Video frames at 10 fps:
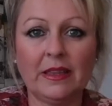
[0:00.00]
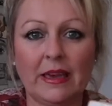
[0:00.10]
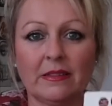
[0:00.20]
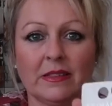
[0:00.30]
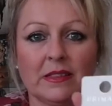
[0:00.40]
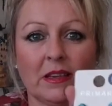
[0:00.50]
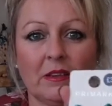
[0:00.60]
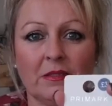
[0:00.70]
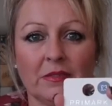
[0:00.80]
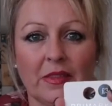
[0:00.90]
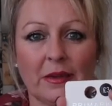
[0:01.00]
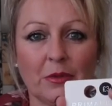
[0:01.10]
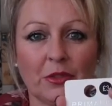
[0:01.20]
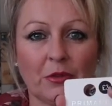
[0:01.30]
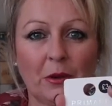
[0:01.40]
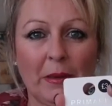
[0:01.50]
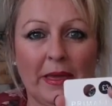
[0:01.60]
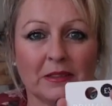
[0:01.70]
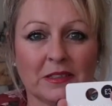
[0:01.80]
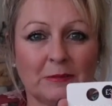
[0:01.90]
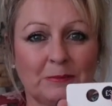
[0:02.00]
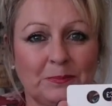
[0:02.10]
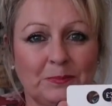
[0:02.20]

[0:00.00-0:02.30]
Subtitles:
yeah, so they were £3.